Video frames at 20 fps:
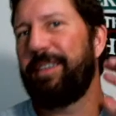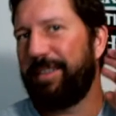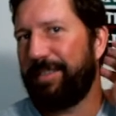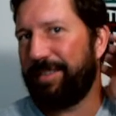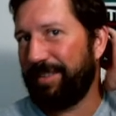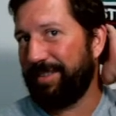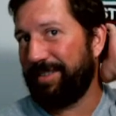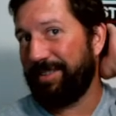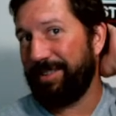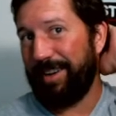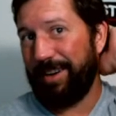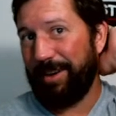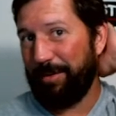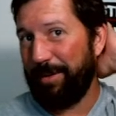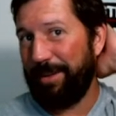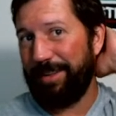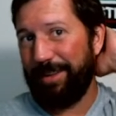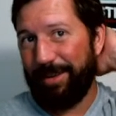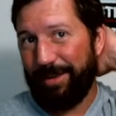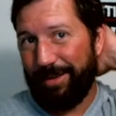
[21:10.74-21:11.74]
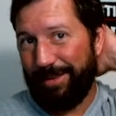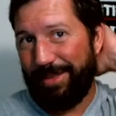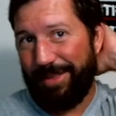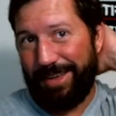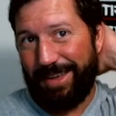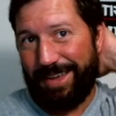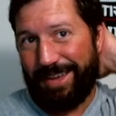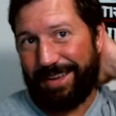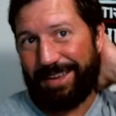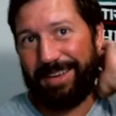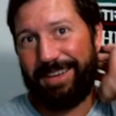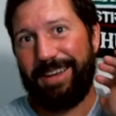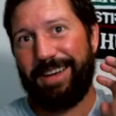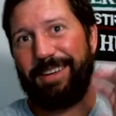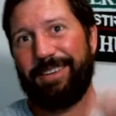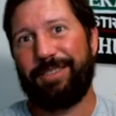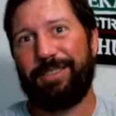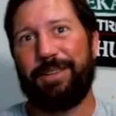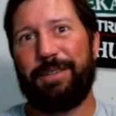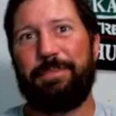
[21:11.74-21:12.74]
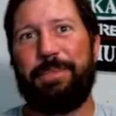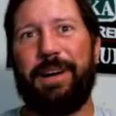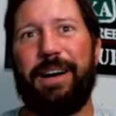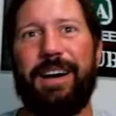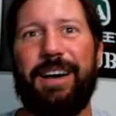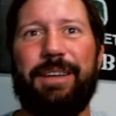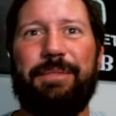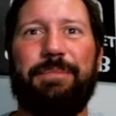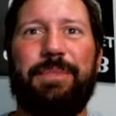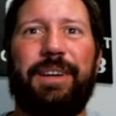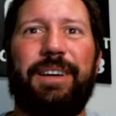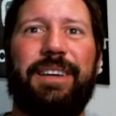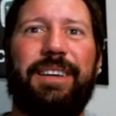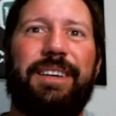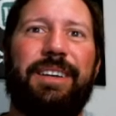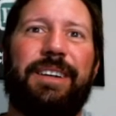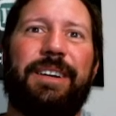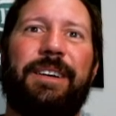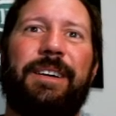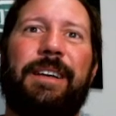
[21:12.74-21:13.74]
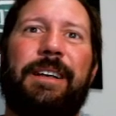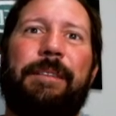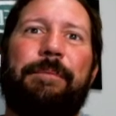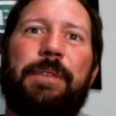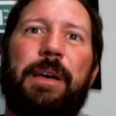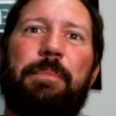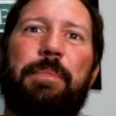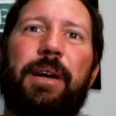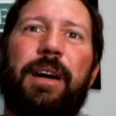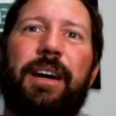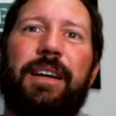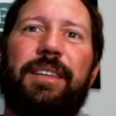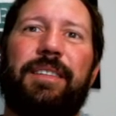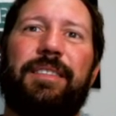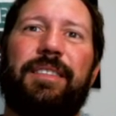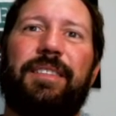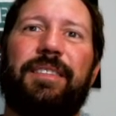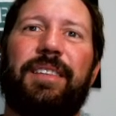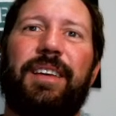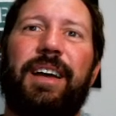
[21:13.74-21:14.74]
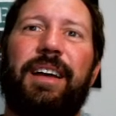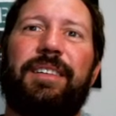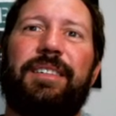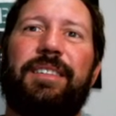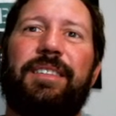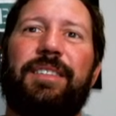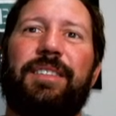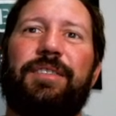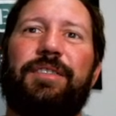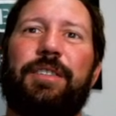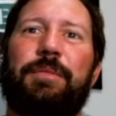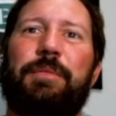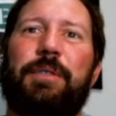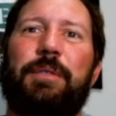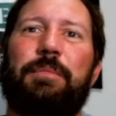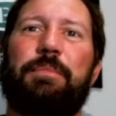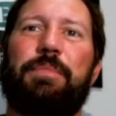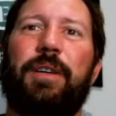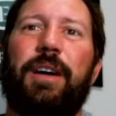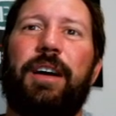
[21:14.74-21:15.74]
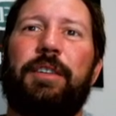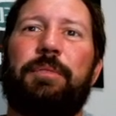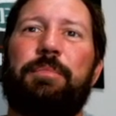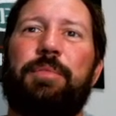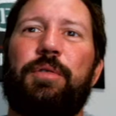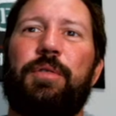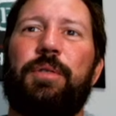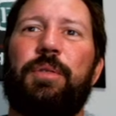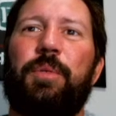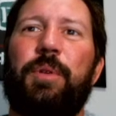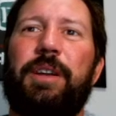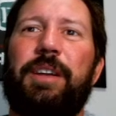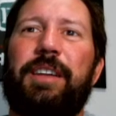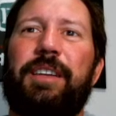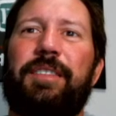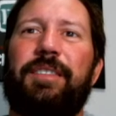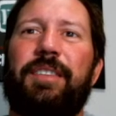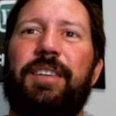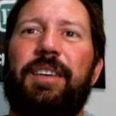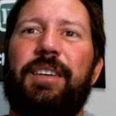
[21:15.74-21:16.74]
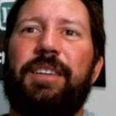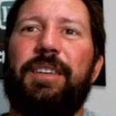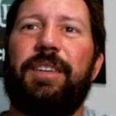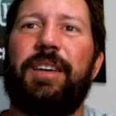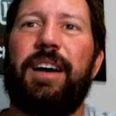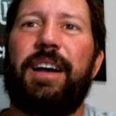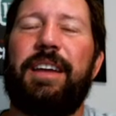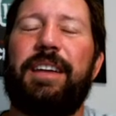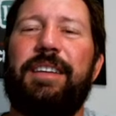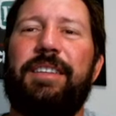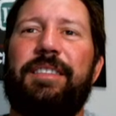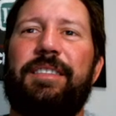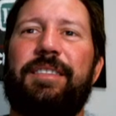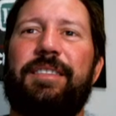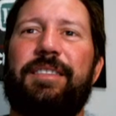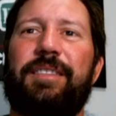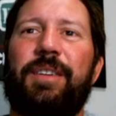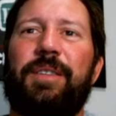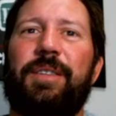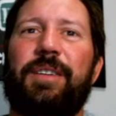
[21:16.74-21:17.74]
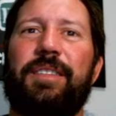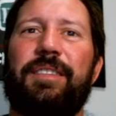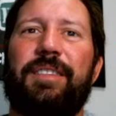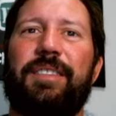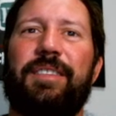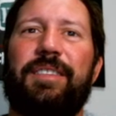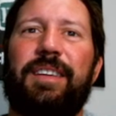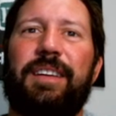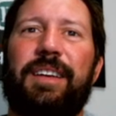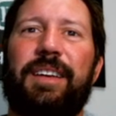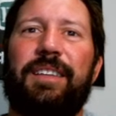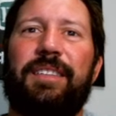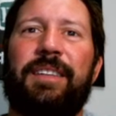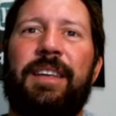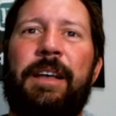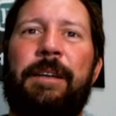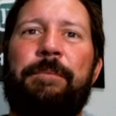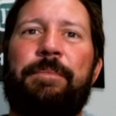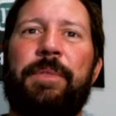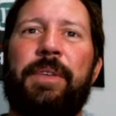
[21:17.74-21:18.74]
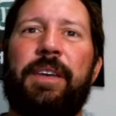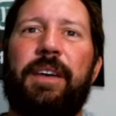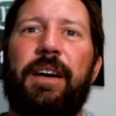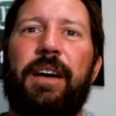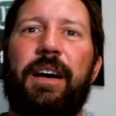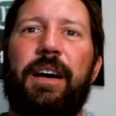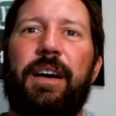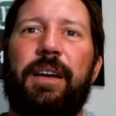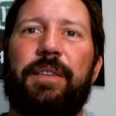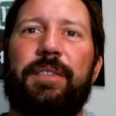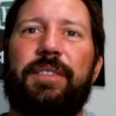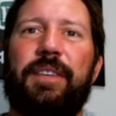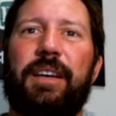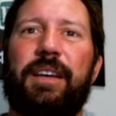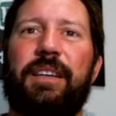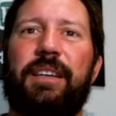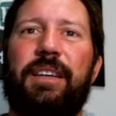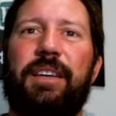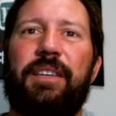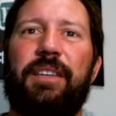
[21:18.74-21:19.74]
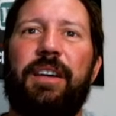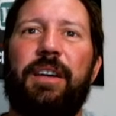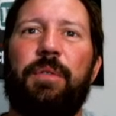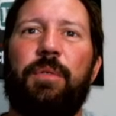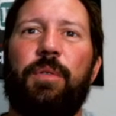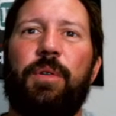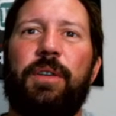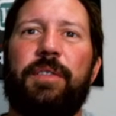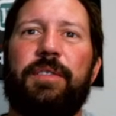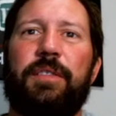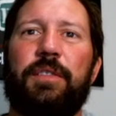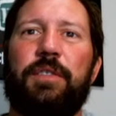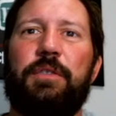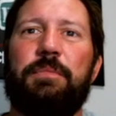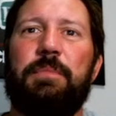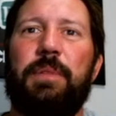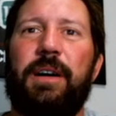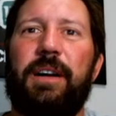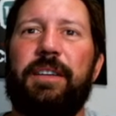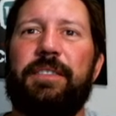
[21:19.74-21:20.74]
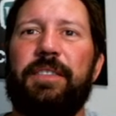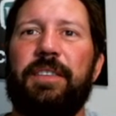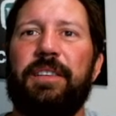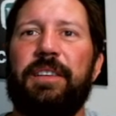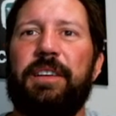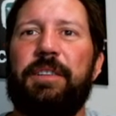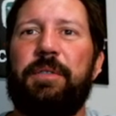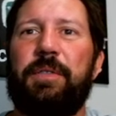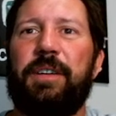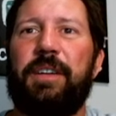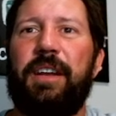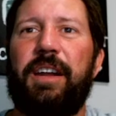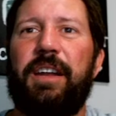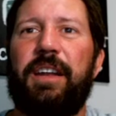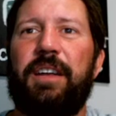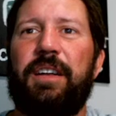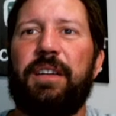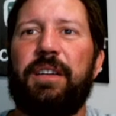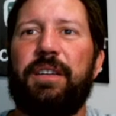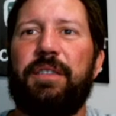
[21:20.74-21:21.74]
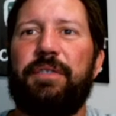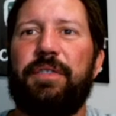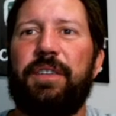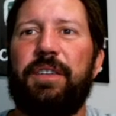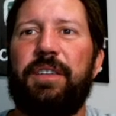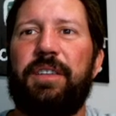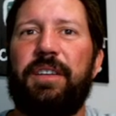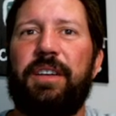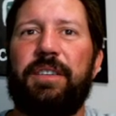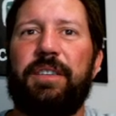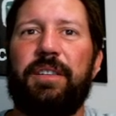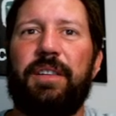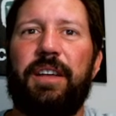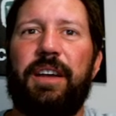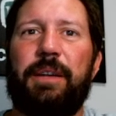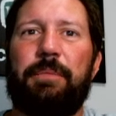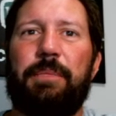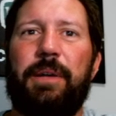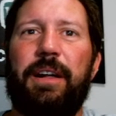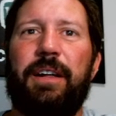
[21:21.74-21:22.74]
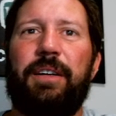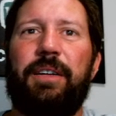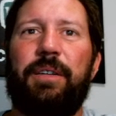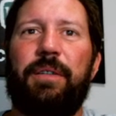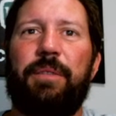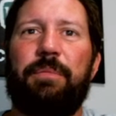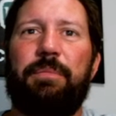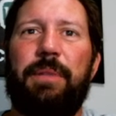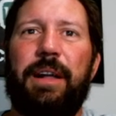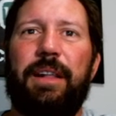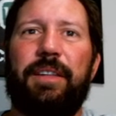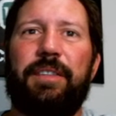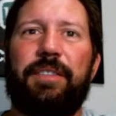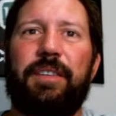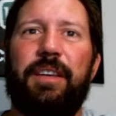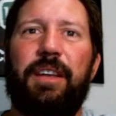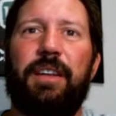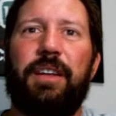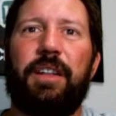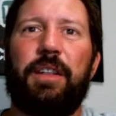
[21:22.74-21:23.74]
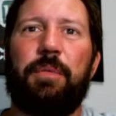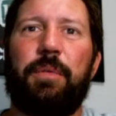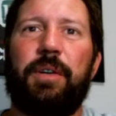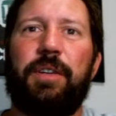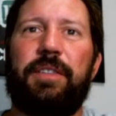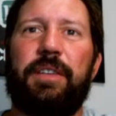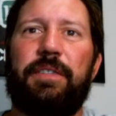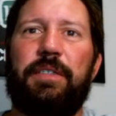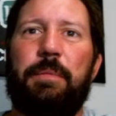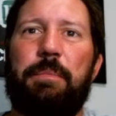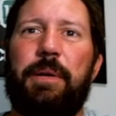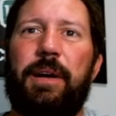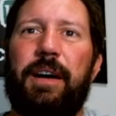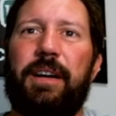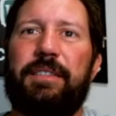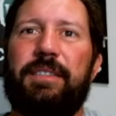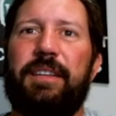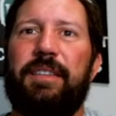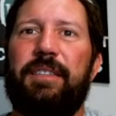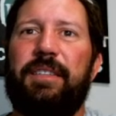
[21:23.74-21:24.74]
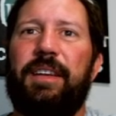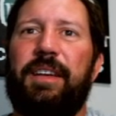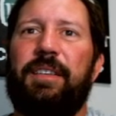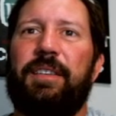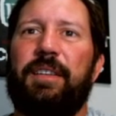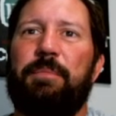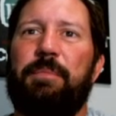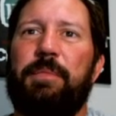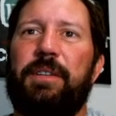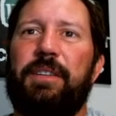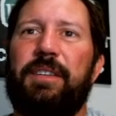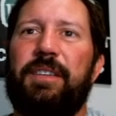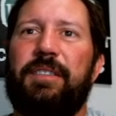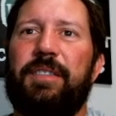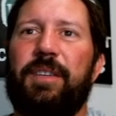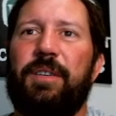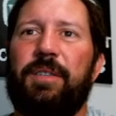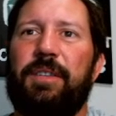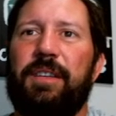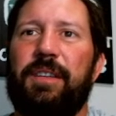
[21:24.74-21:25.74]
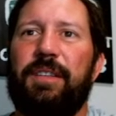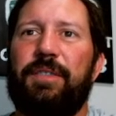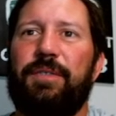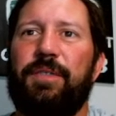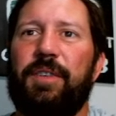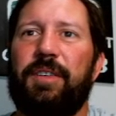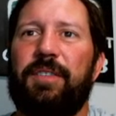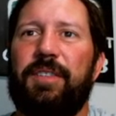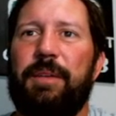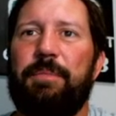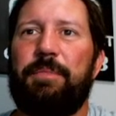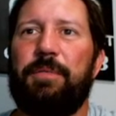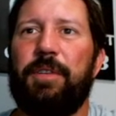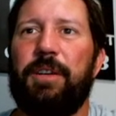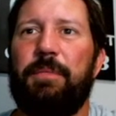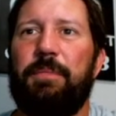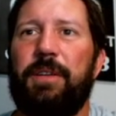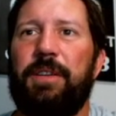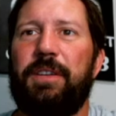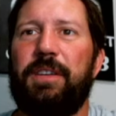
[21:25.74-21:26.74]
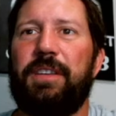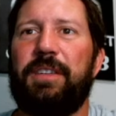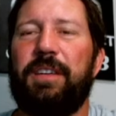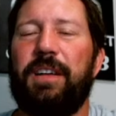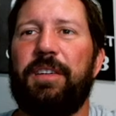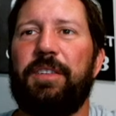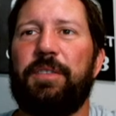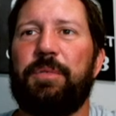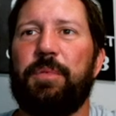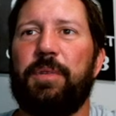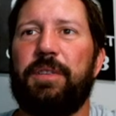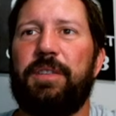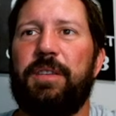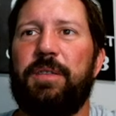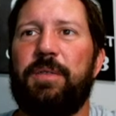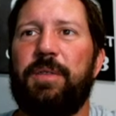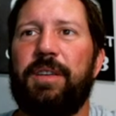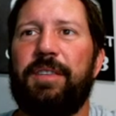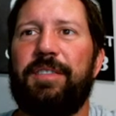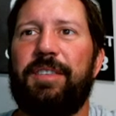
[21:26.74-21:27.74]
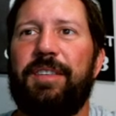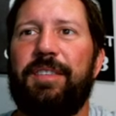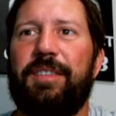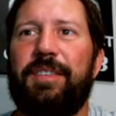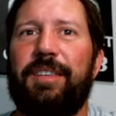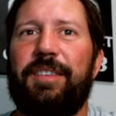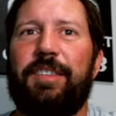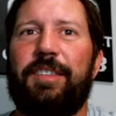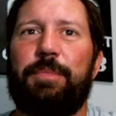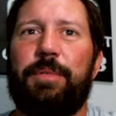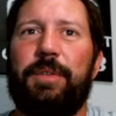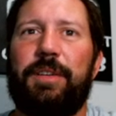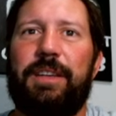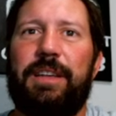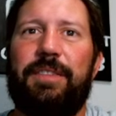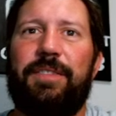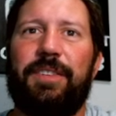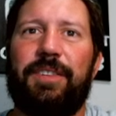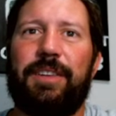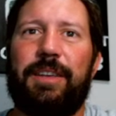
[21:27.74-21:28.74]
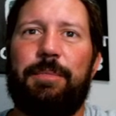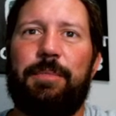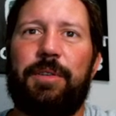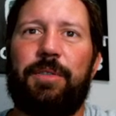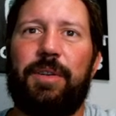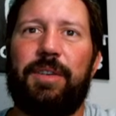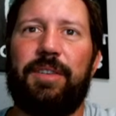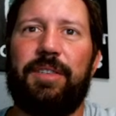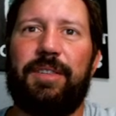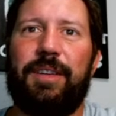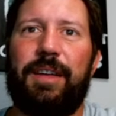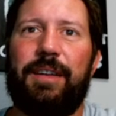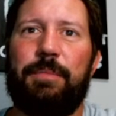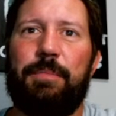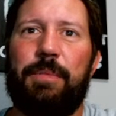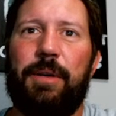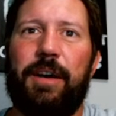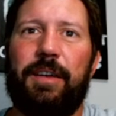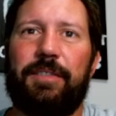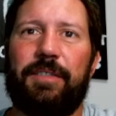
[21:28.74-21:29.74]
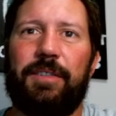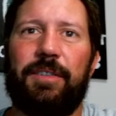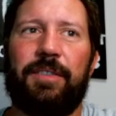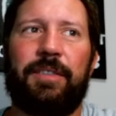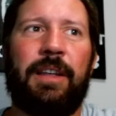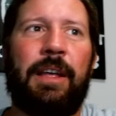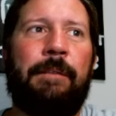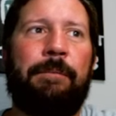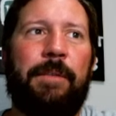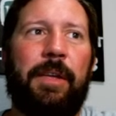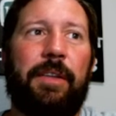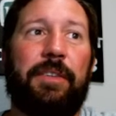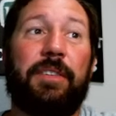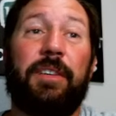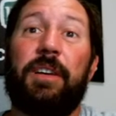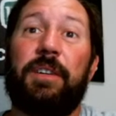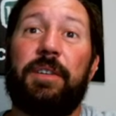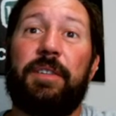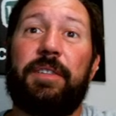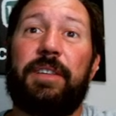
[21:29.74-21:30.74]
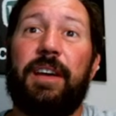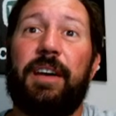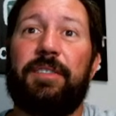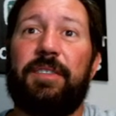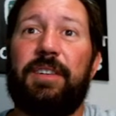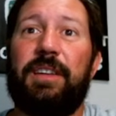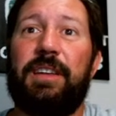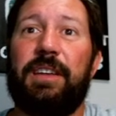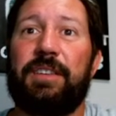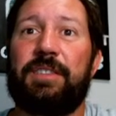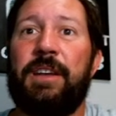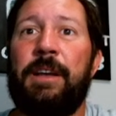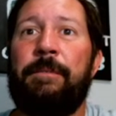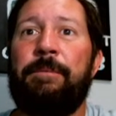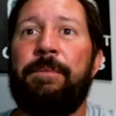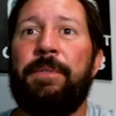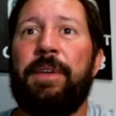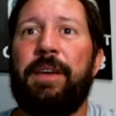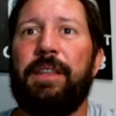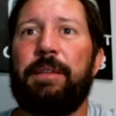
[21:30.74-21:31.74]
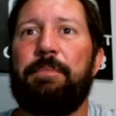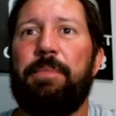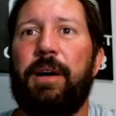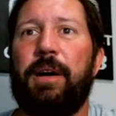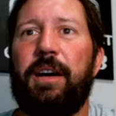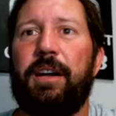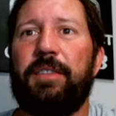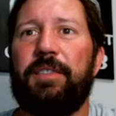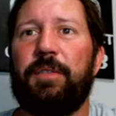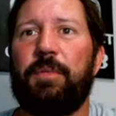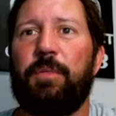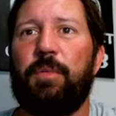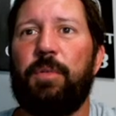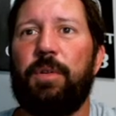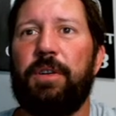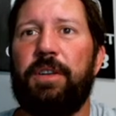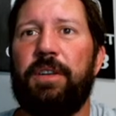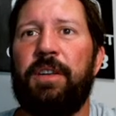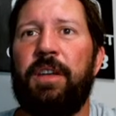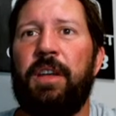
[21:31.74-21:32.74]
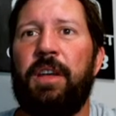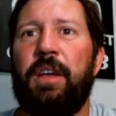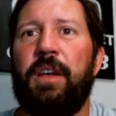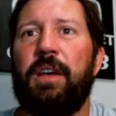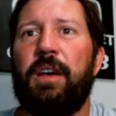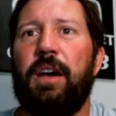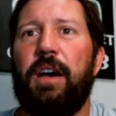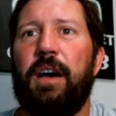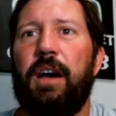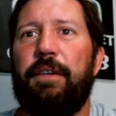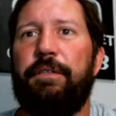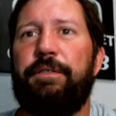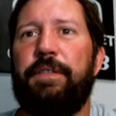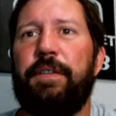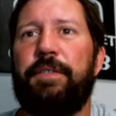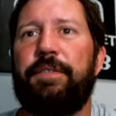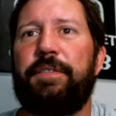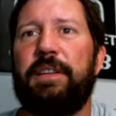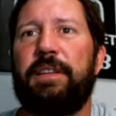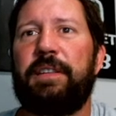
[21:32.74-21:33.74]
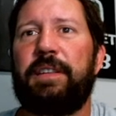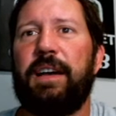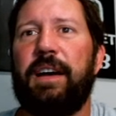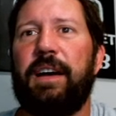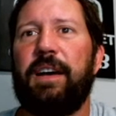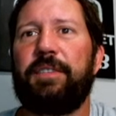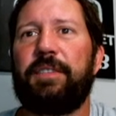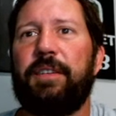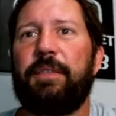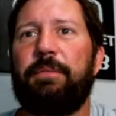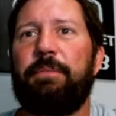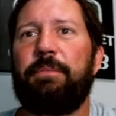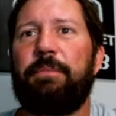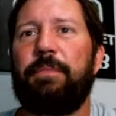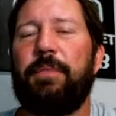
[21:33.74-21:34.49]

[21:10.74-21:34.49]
just try to win the whole thing and not do a pod. But a pod is designed to distribute prize pool winnings, i.e., tokens and tickets. Secondary awards loot box are liquidated and converted to underlying balance. In other words, if a pod contains 1 million tokens, for example, $1 million worth of USDC split evenly between 10 depositors, that's 100,000 each, and the pod is awarded 50,000